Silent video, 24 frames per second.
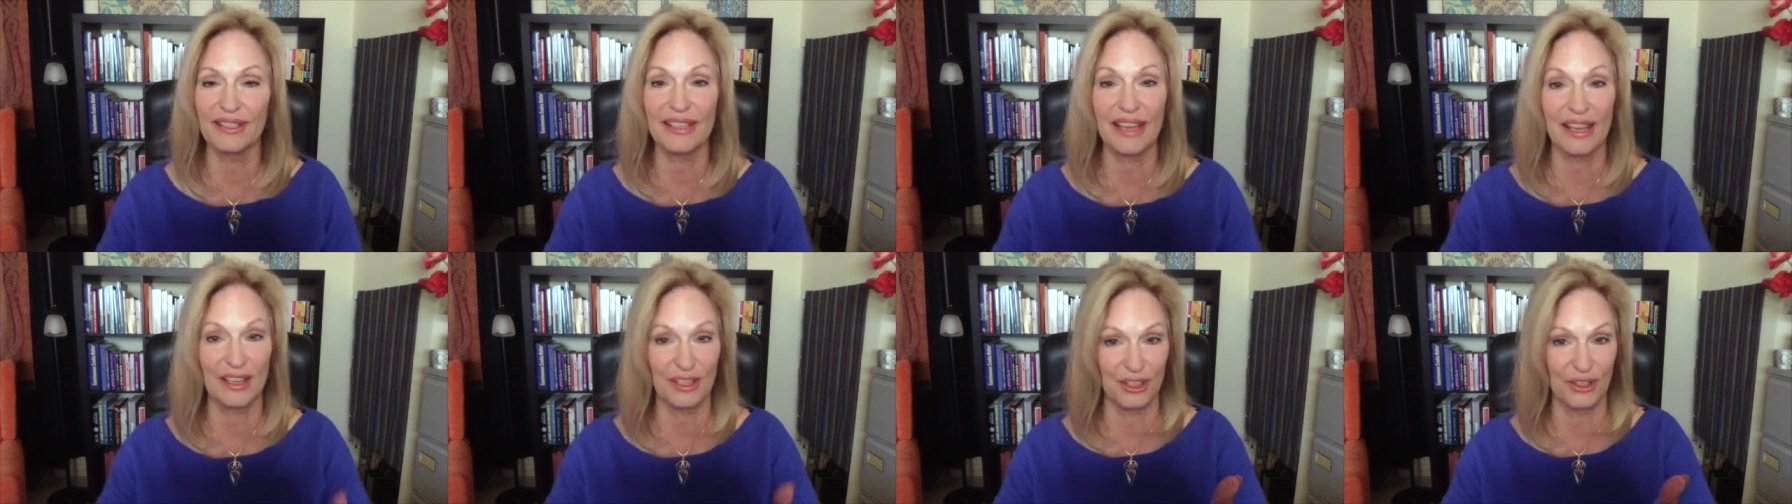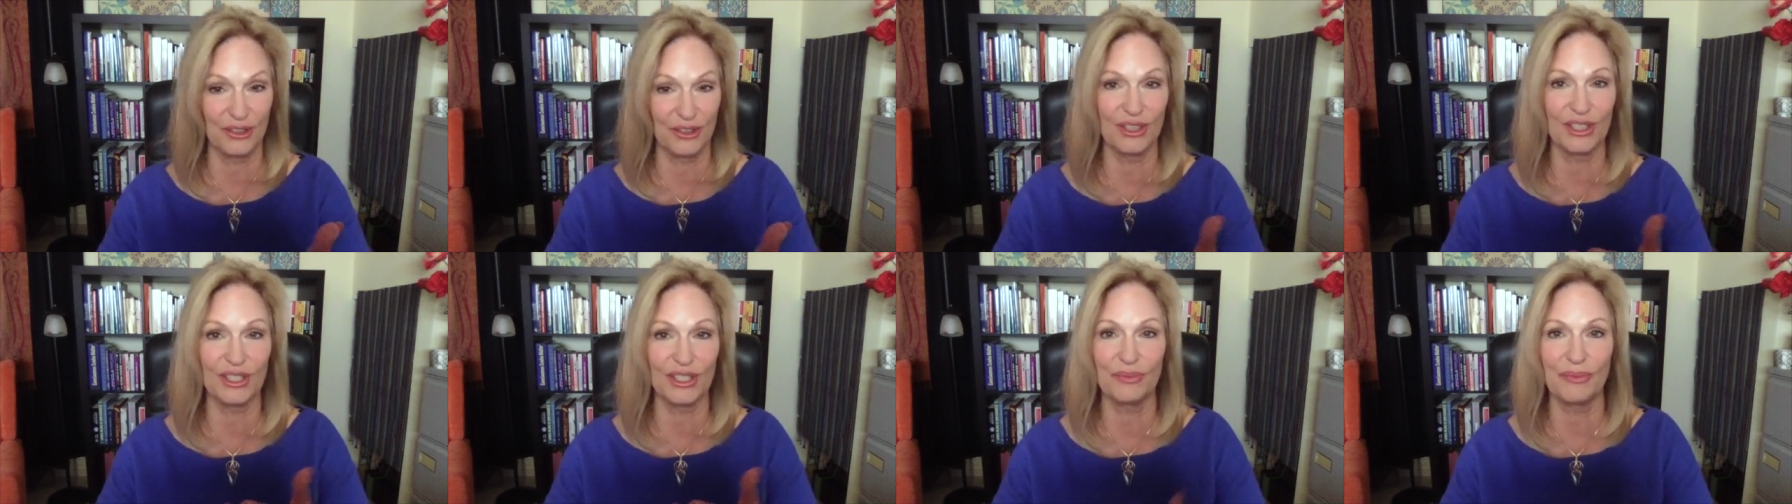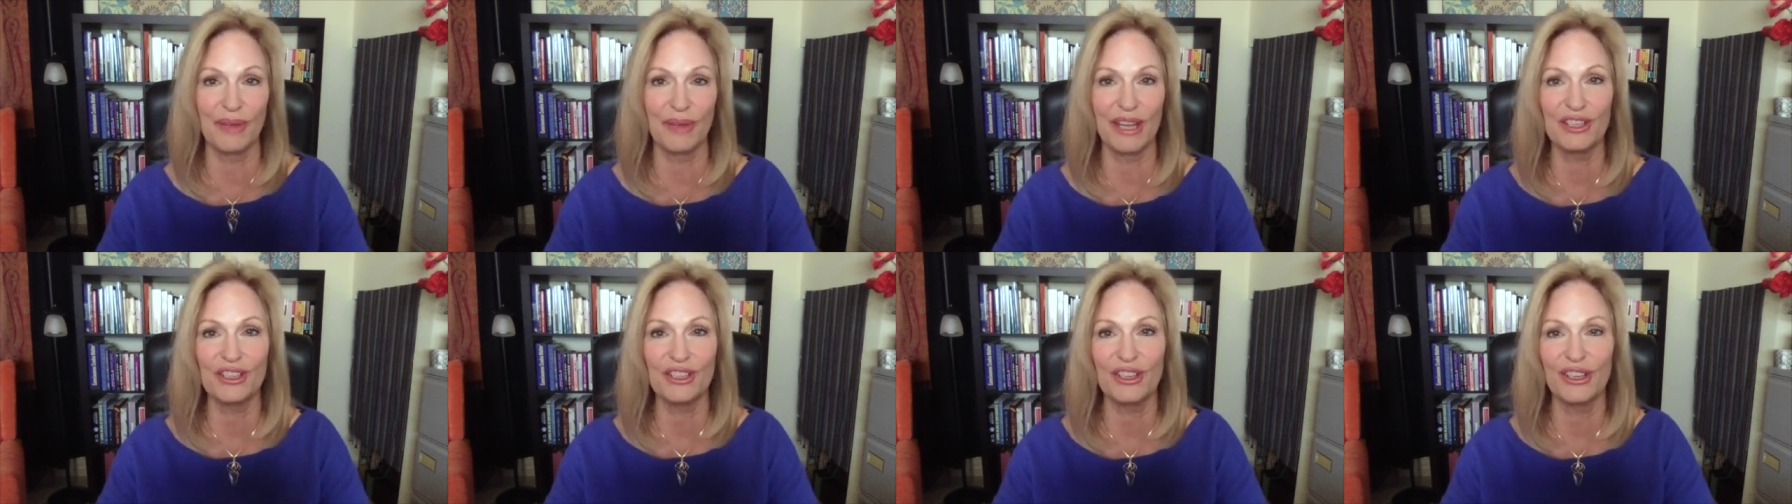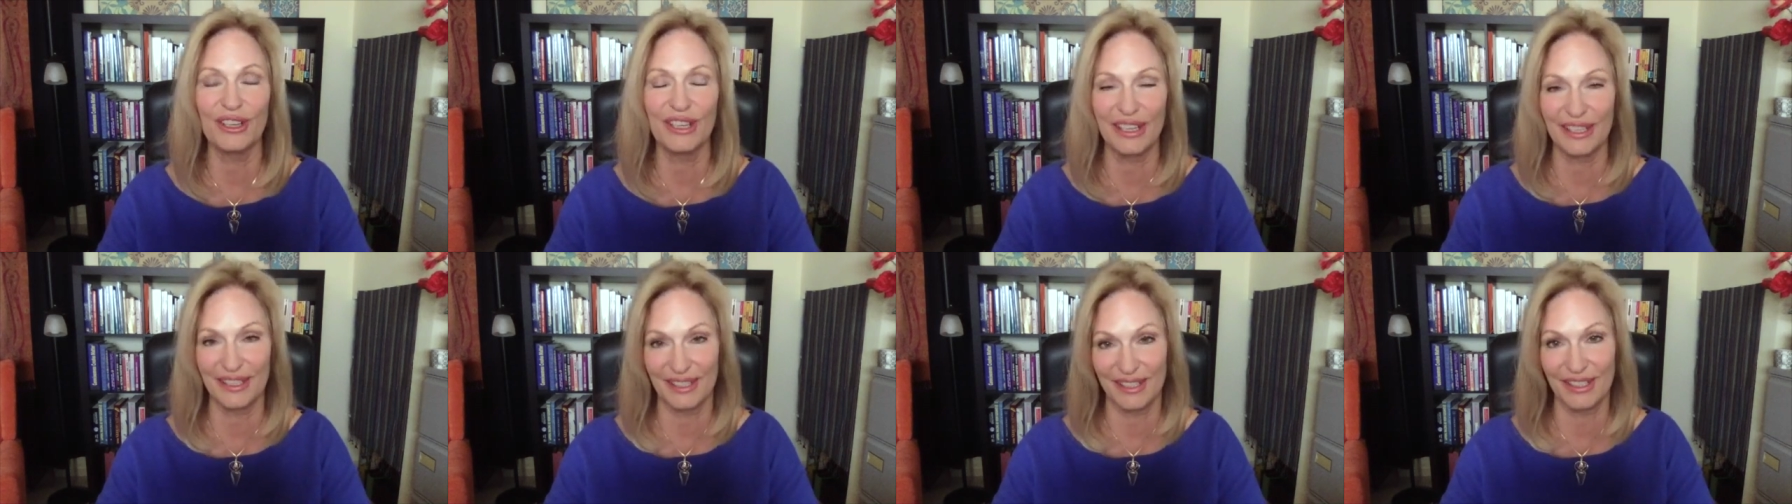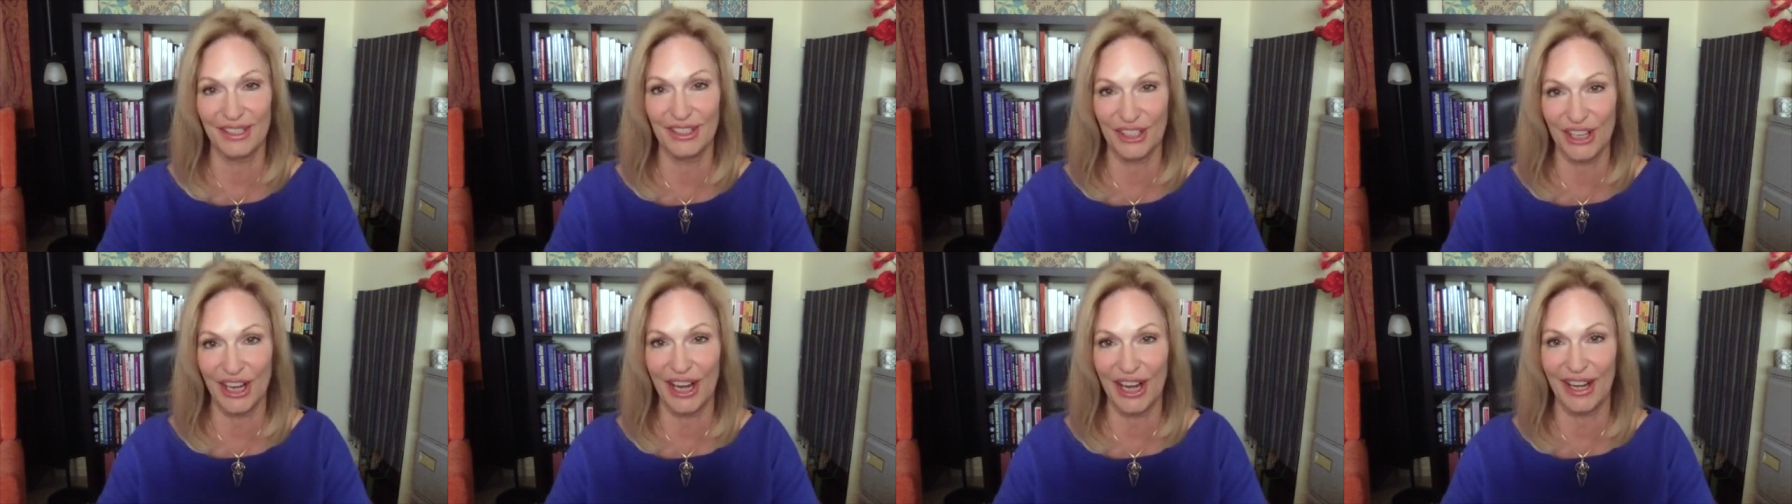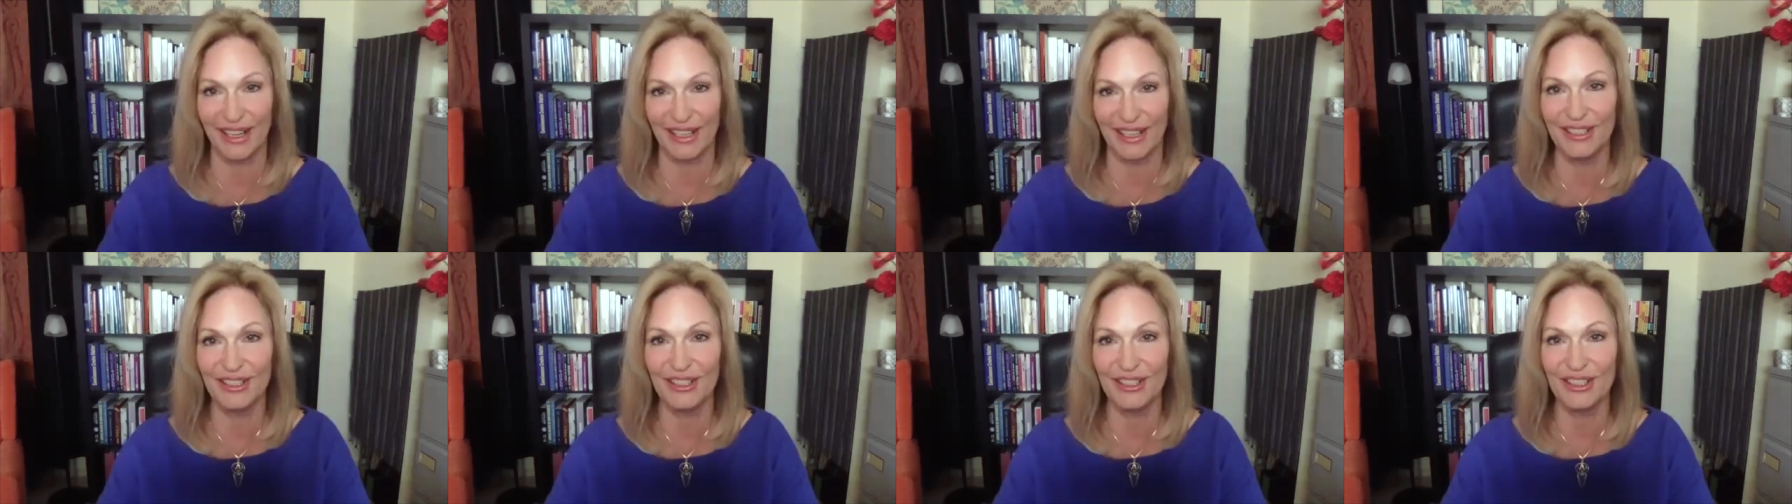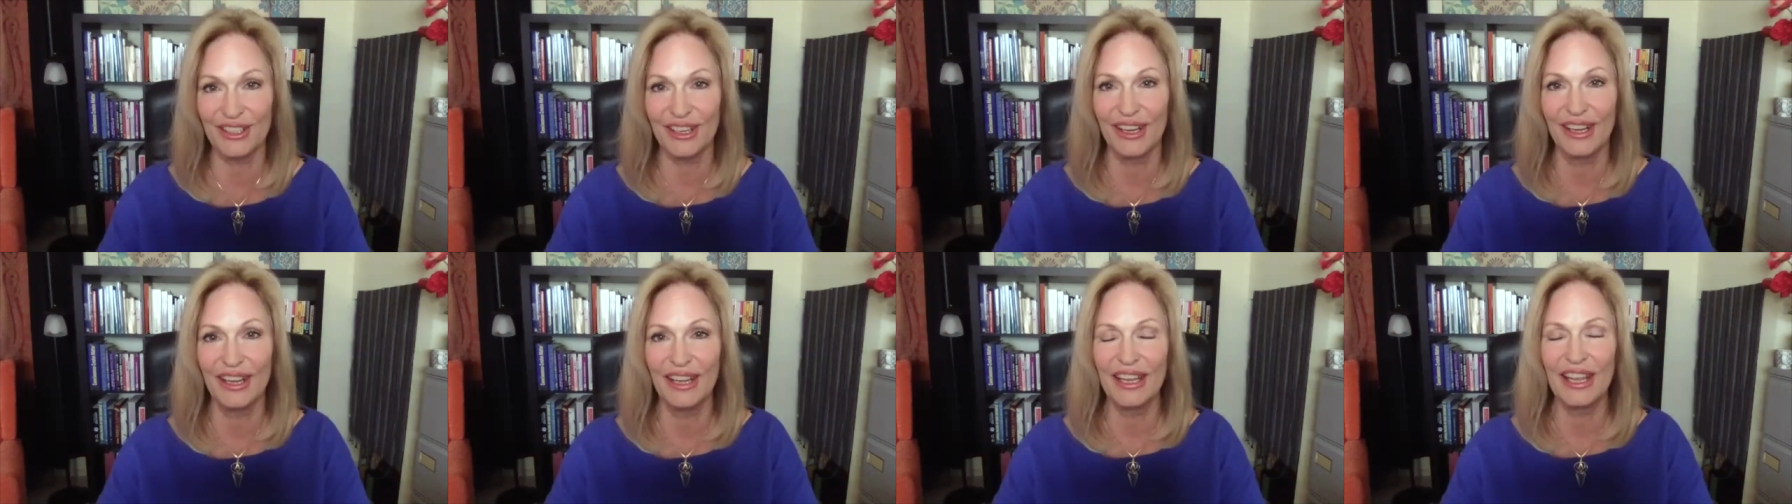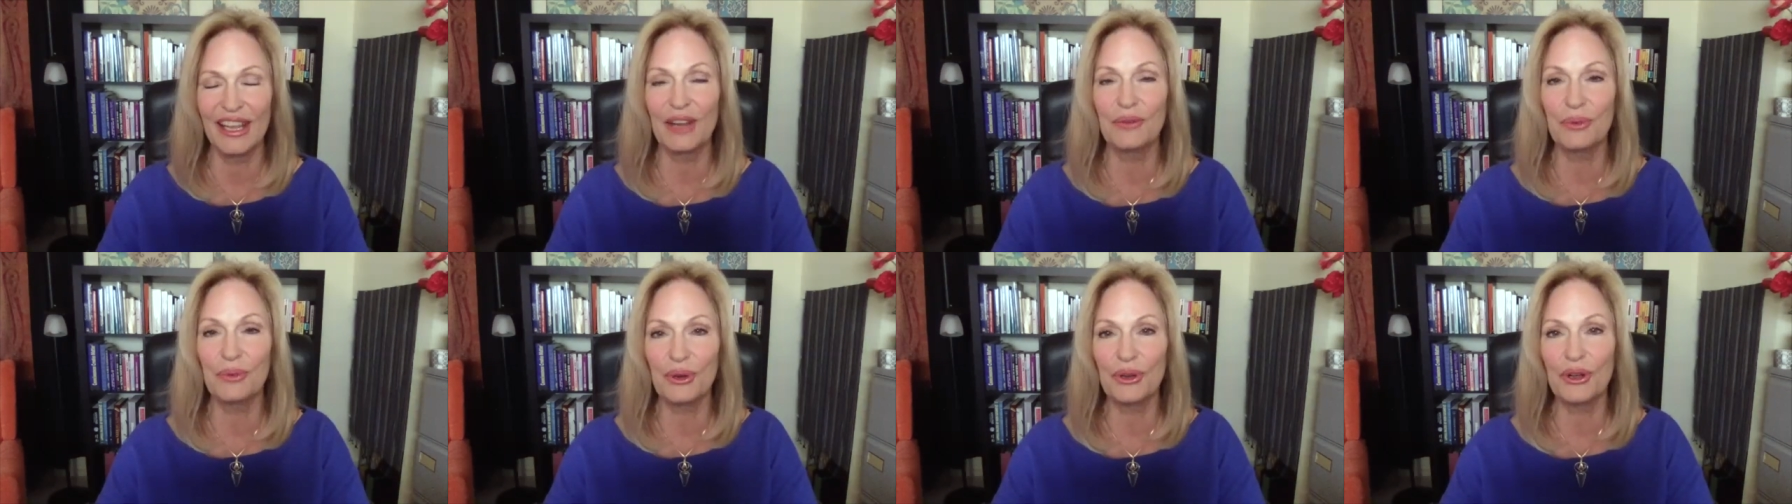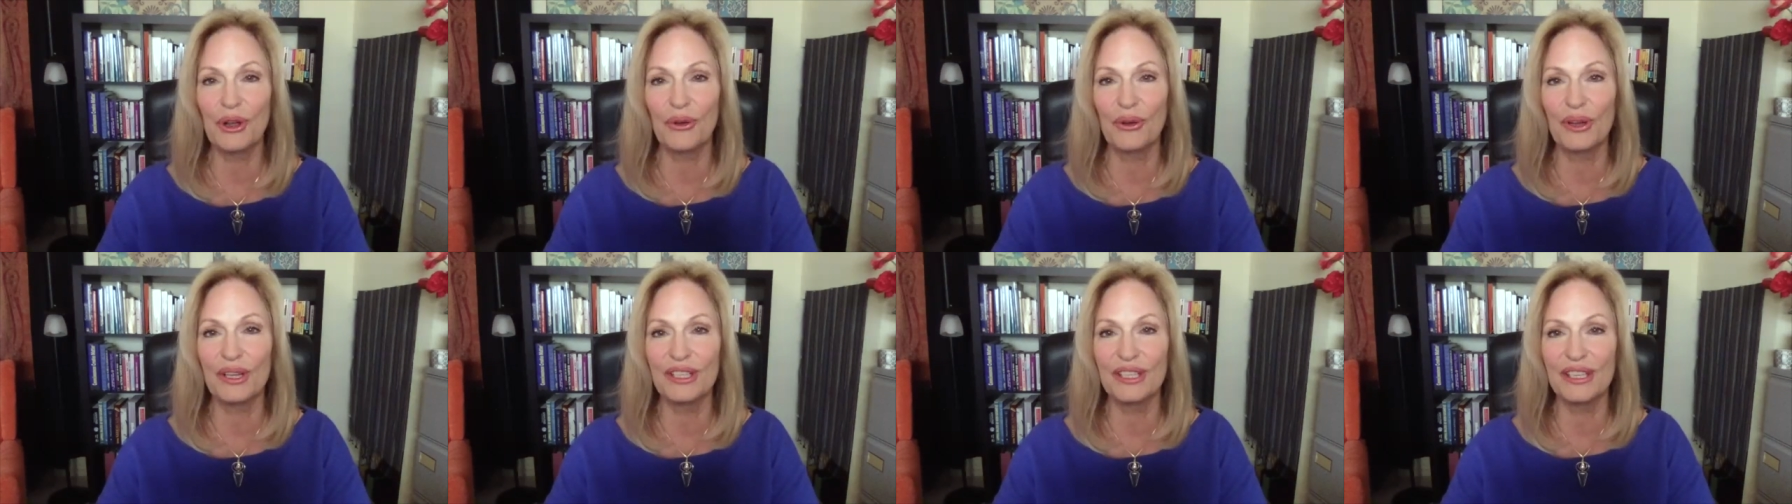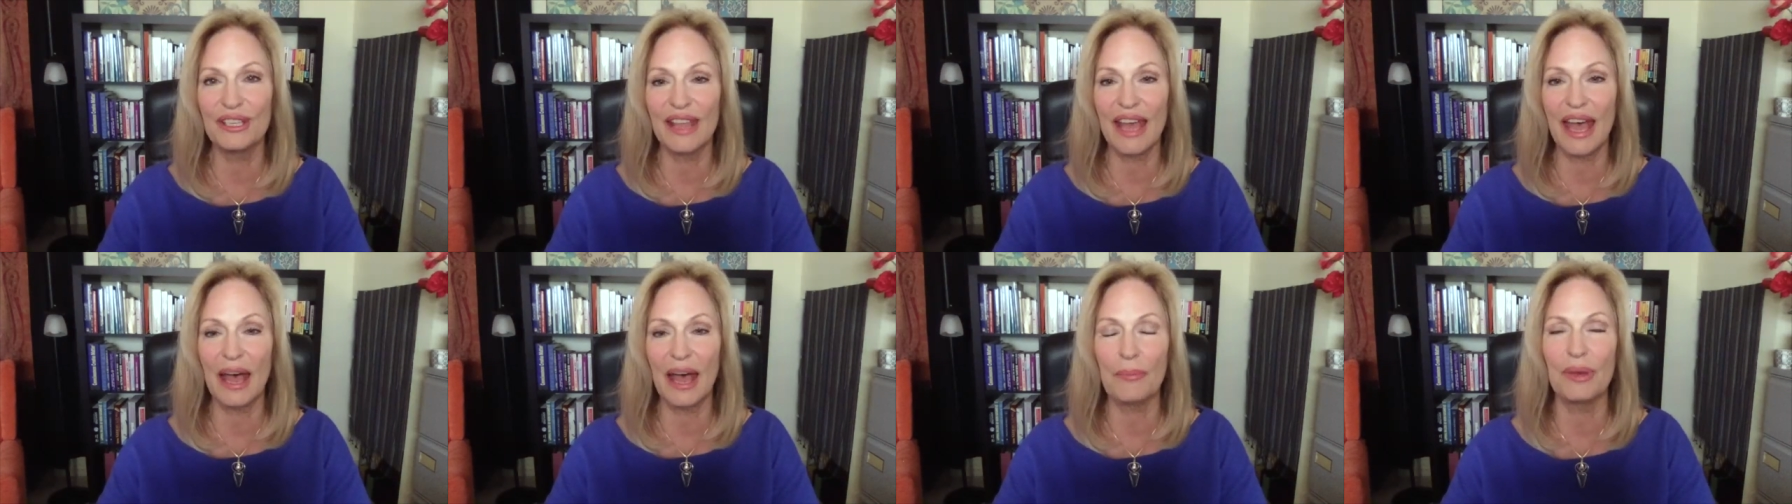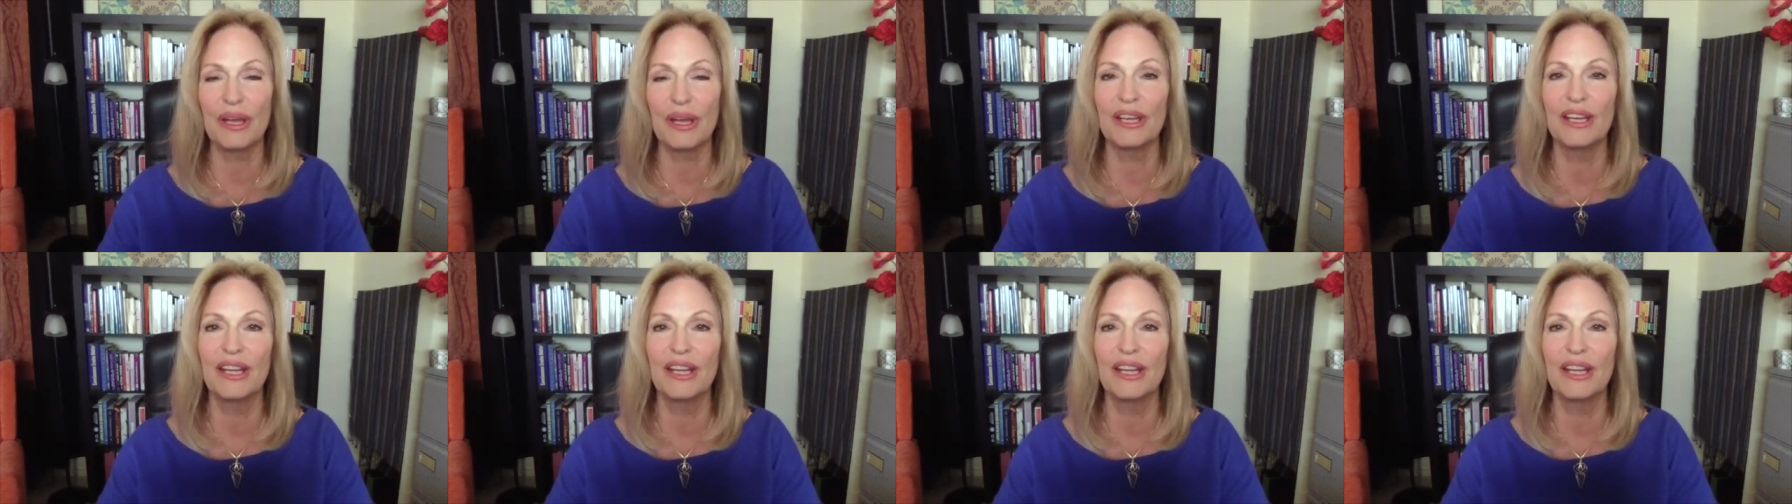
as you just mentioned, has changed. And we'll go into that.